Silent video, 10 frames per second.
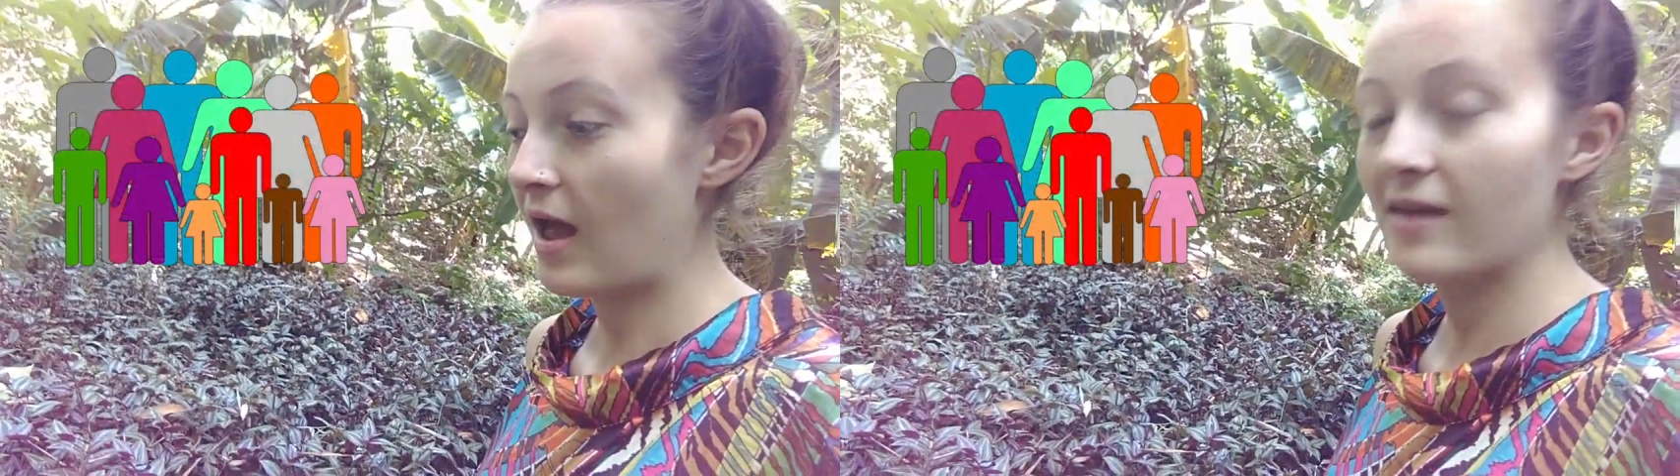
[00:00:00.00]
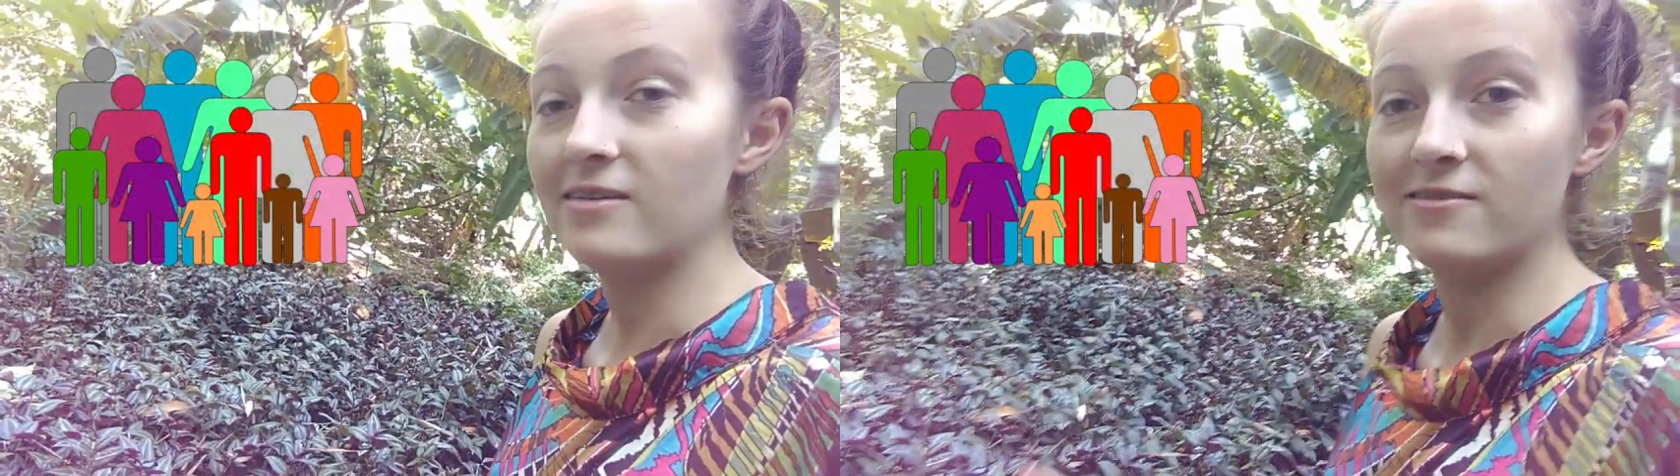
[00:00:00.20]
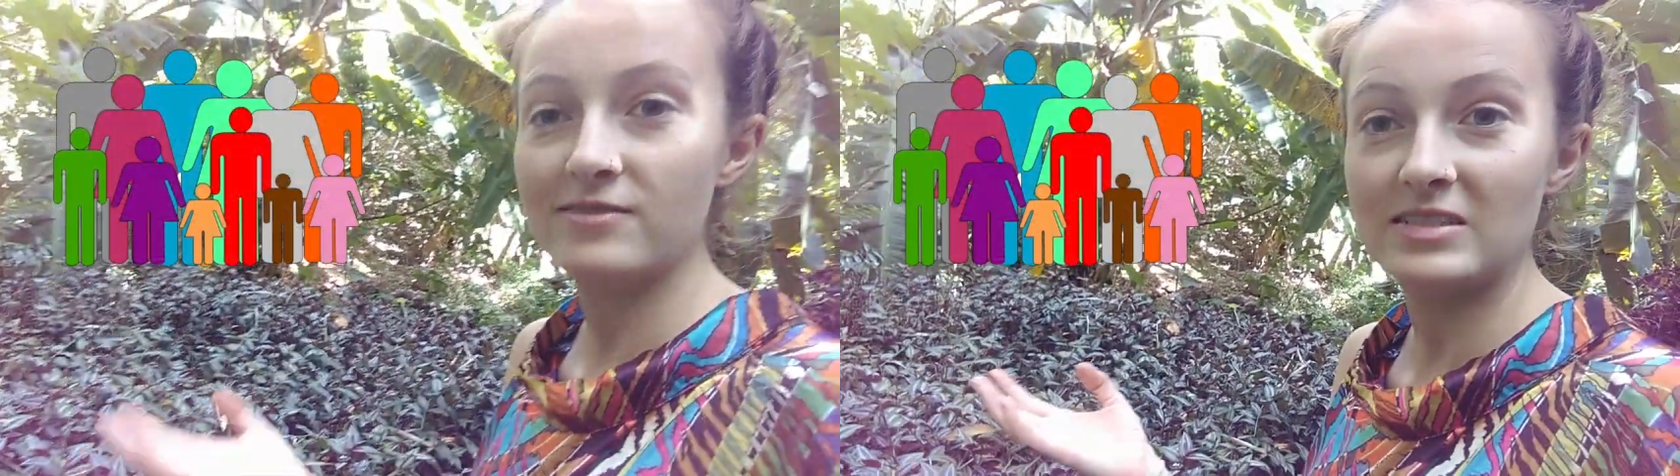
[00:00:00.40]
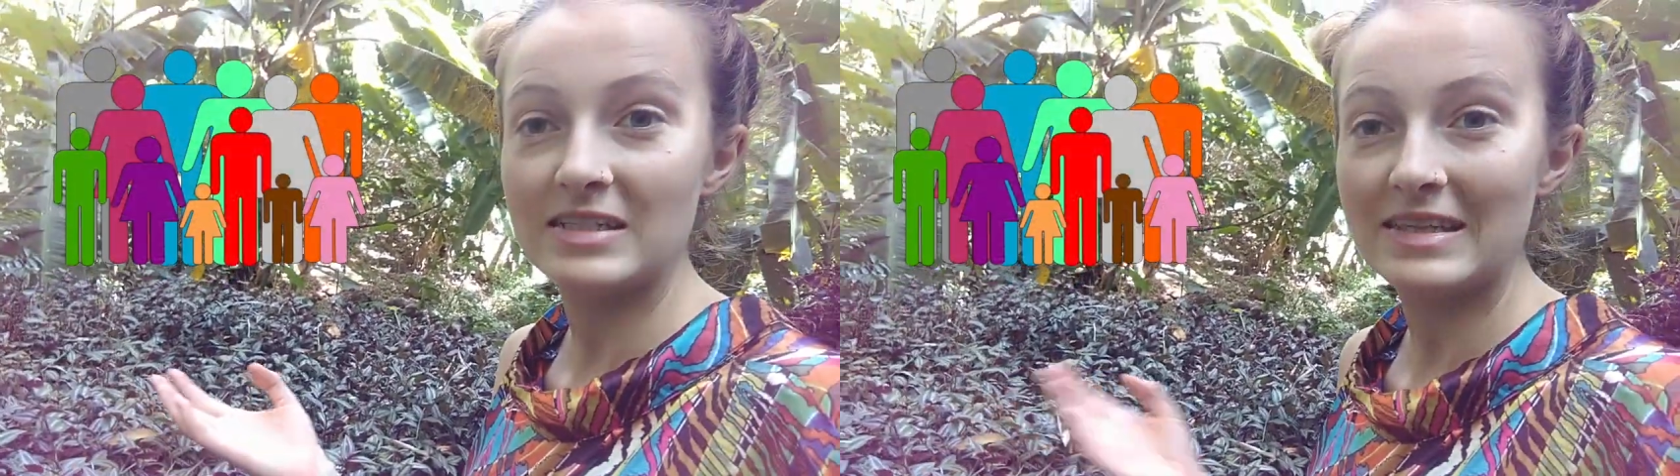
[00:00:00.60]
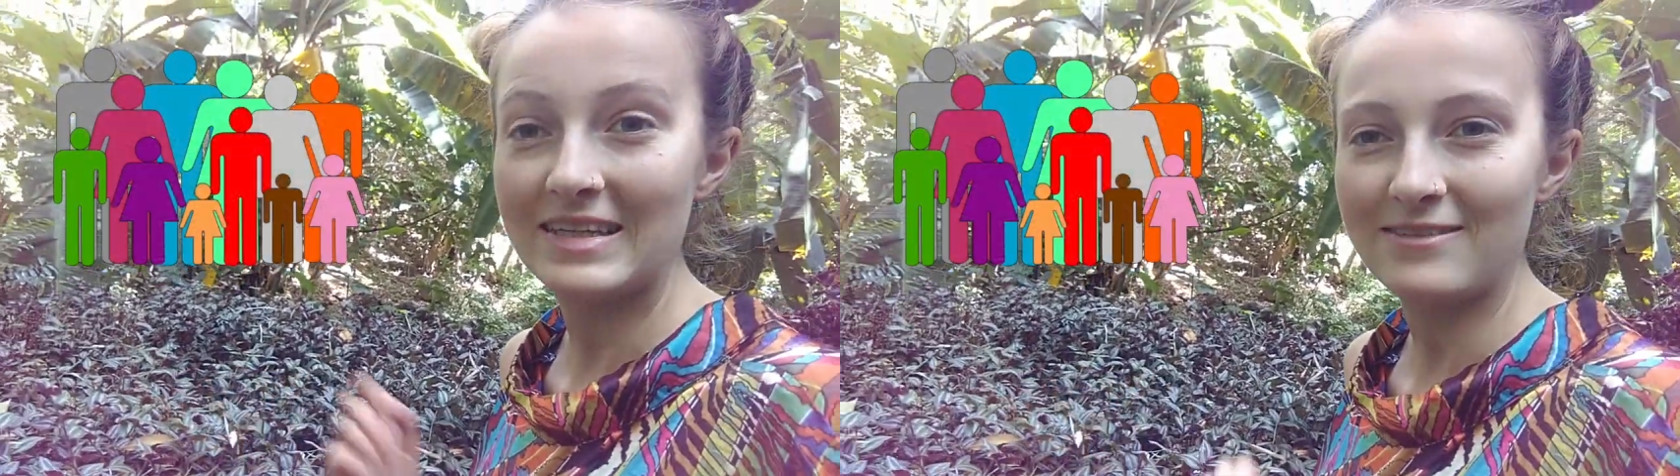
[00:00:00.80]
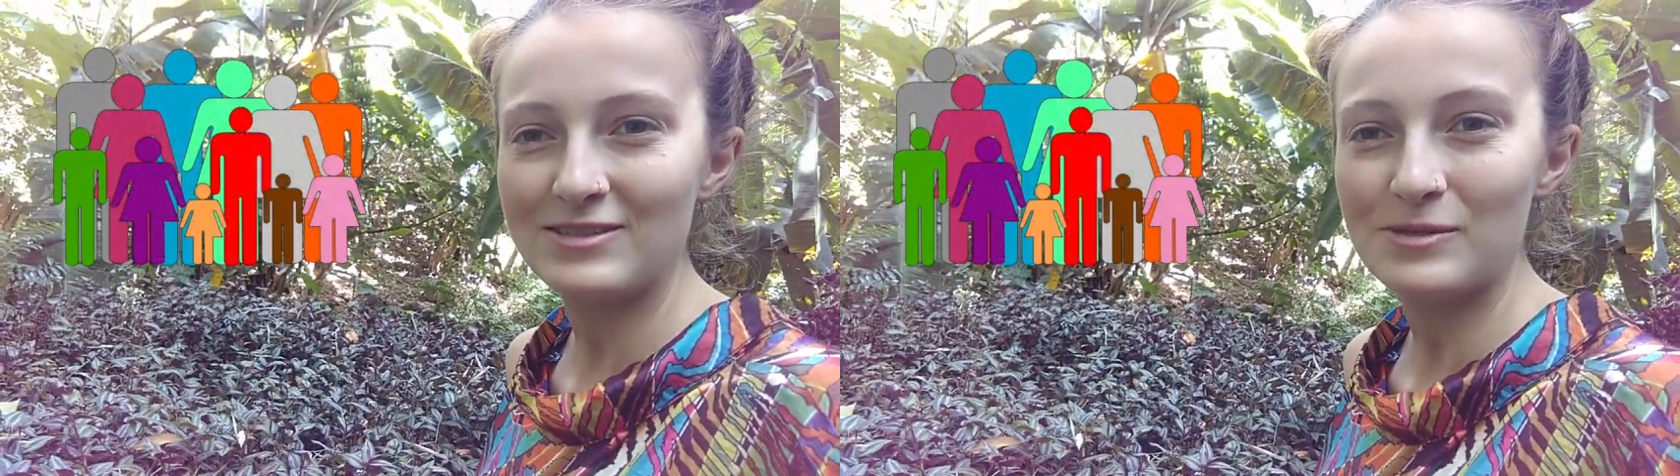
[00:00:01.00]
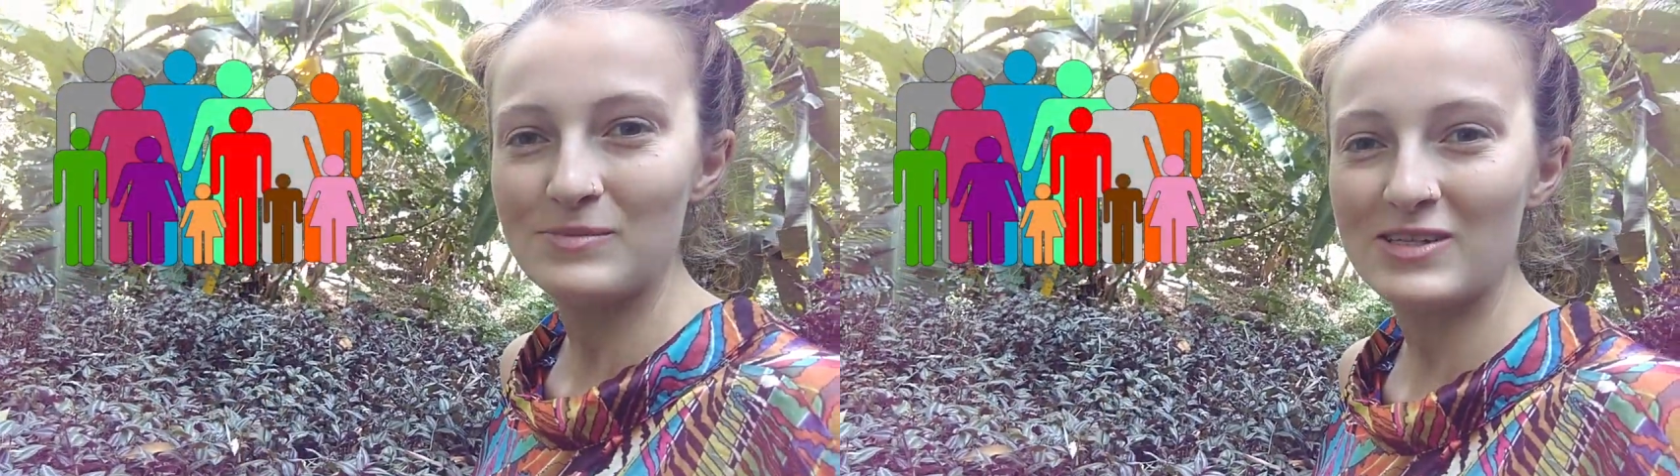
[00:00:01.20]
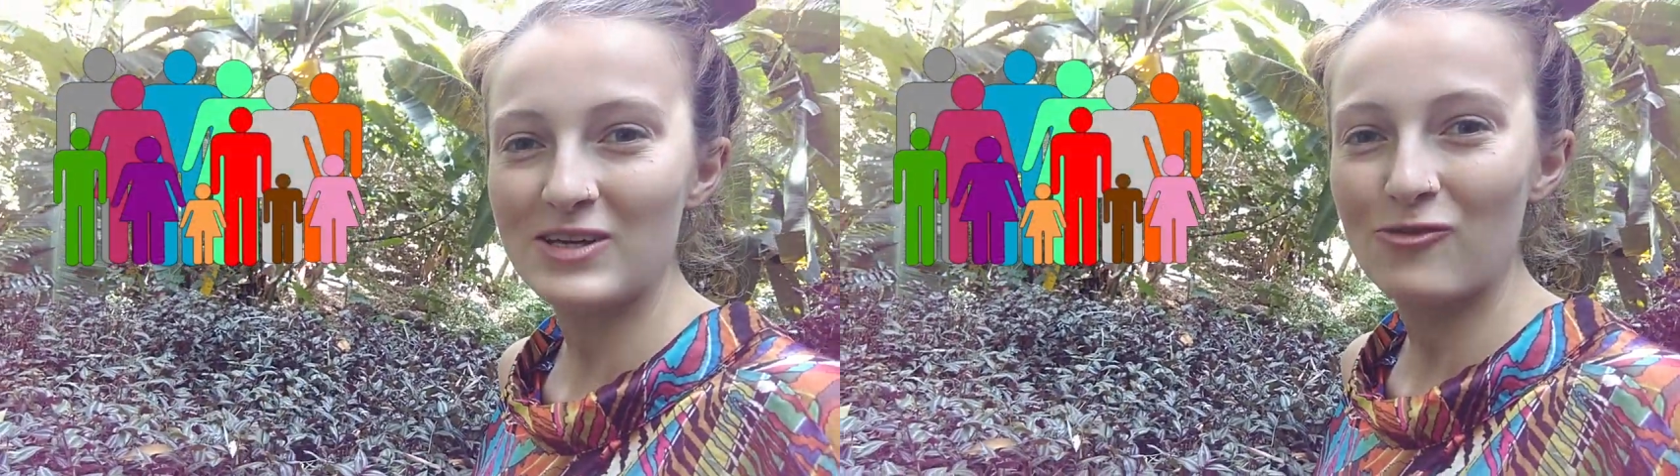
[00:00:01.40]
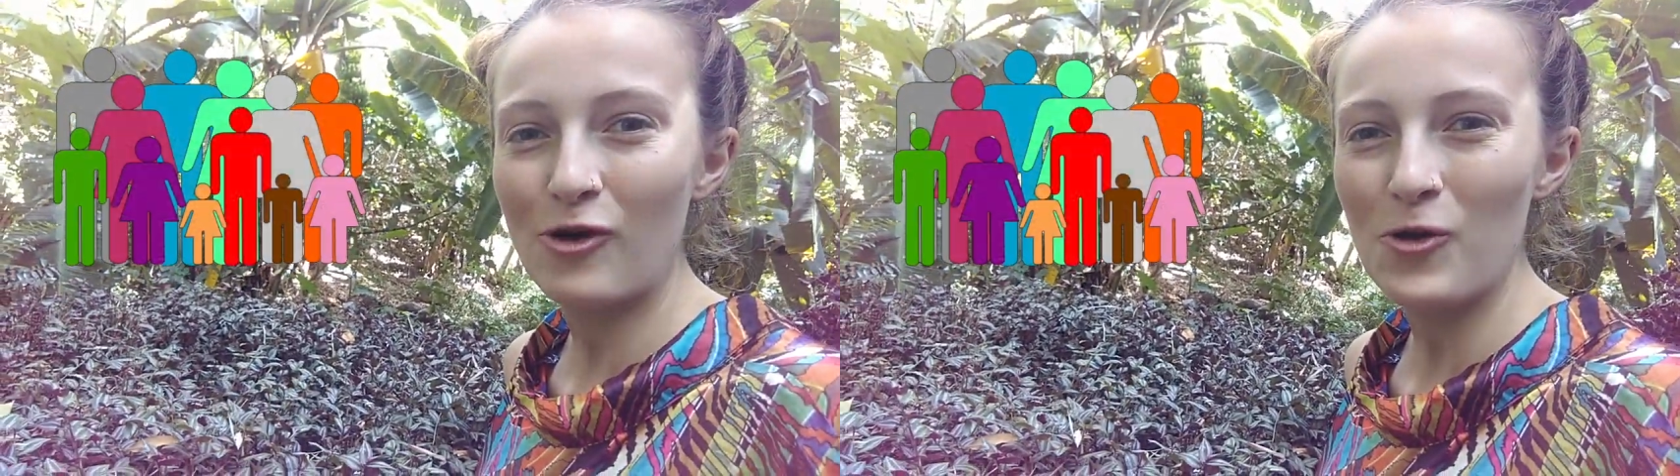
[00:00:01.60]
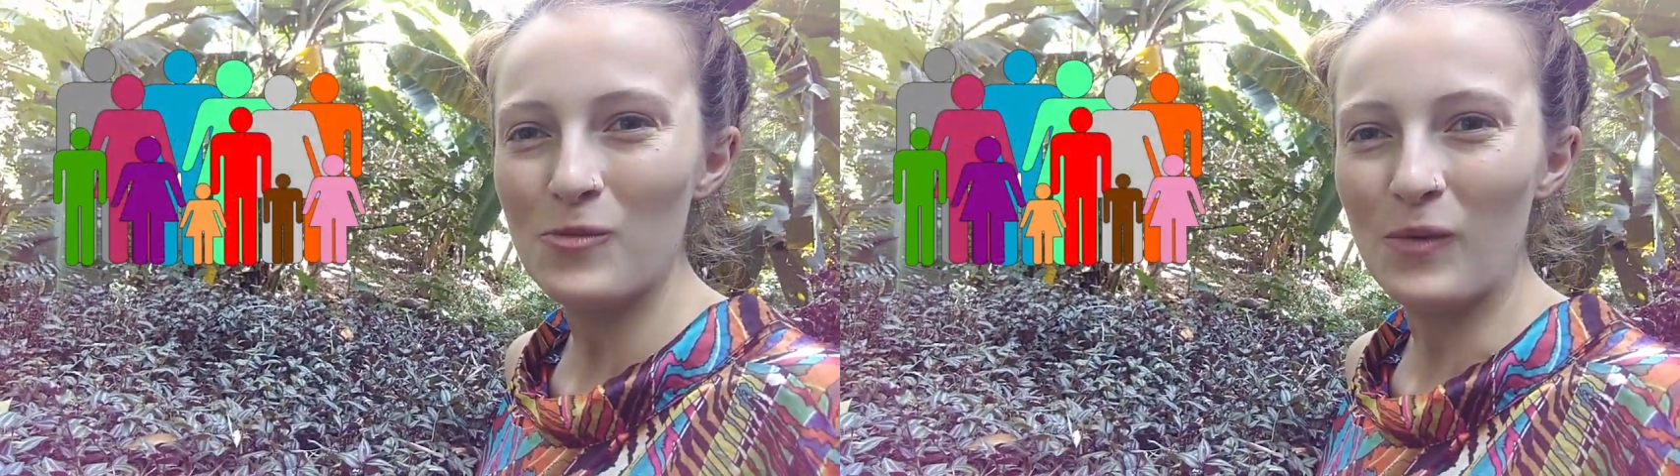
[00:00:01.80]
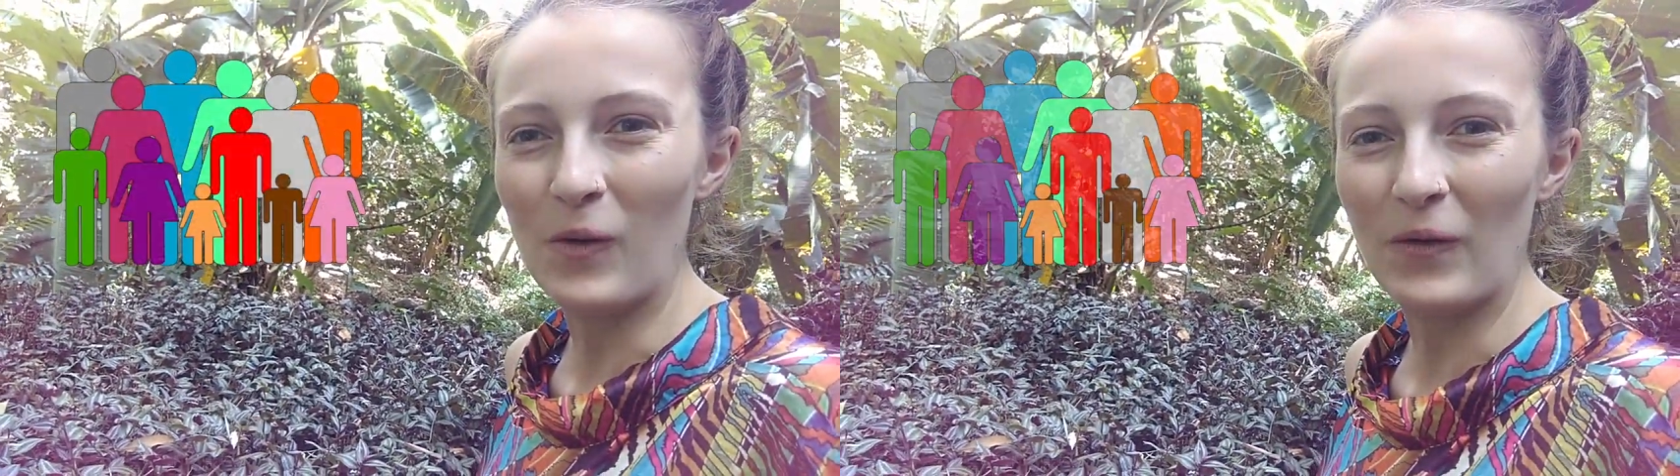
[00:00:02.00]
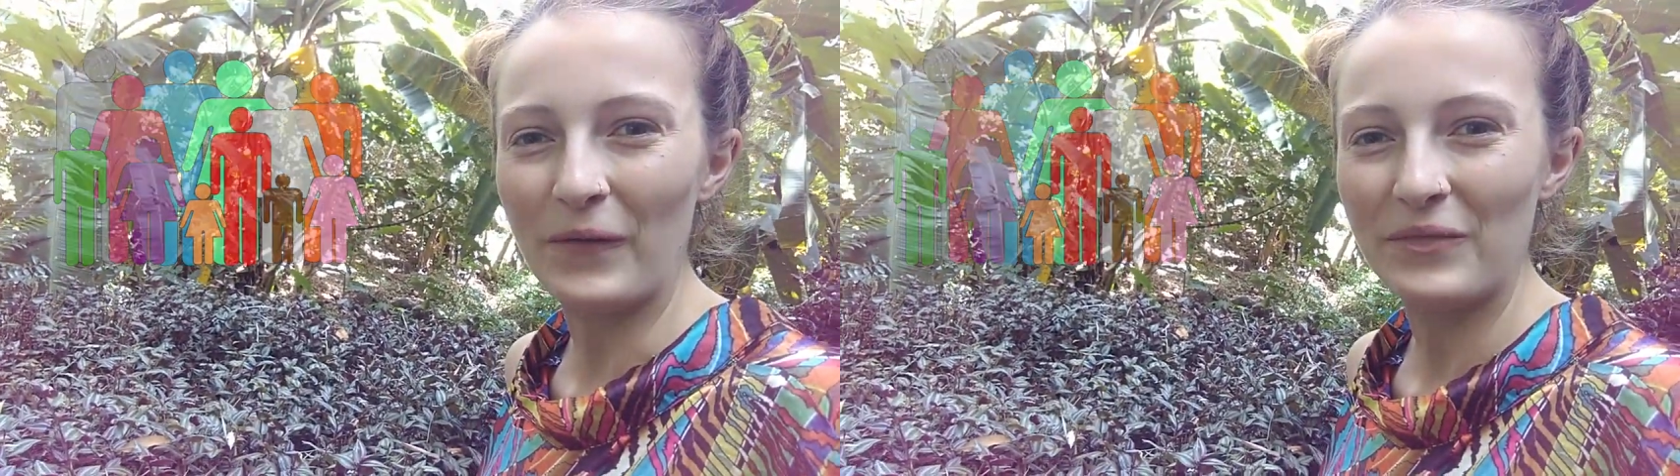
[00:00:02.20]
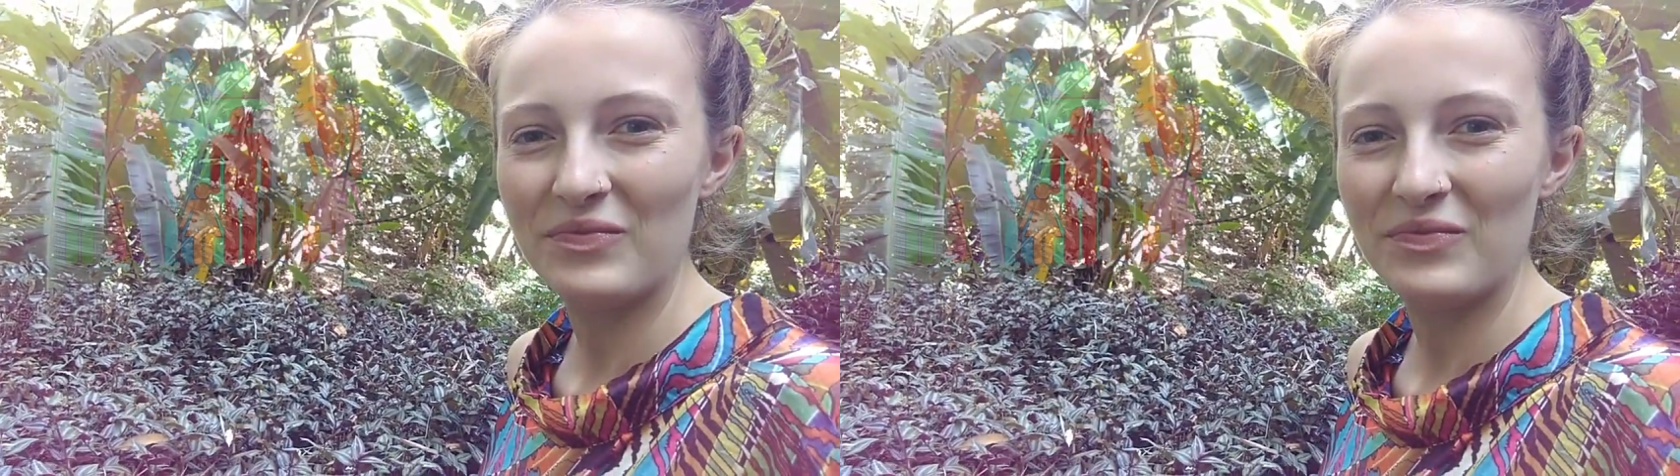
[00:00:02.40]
and to leave some to grow more.